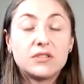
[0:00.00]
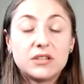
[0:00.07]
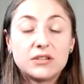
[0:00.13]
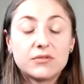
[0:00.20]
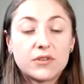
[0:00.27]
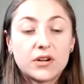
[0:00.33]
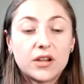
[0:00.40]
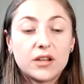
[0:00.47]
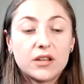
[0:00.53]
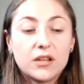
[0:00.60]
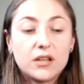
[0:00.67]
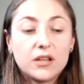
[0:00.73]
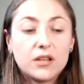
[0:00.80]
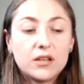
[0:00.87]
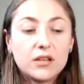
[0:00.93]
different
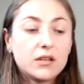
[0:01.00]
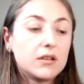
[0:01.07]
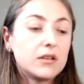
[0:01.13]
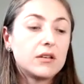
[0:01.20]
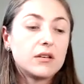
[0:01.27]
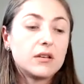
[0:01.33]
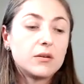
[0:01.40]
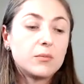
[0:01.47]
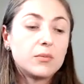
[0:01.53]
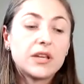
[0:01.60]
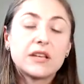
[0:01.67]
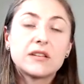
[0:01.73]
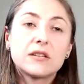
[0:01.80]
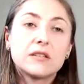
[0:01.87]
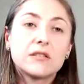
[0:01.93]

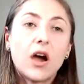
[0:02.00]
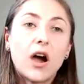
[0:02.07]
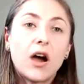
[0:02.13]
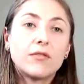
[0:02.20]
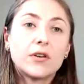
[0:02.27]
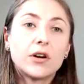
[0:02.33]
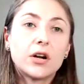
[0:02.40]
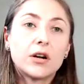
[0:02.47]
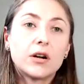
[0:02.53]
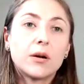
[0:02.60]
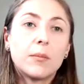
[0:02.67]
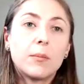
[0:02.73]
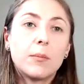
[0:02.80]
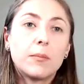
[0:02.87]
places offer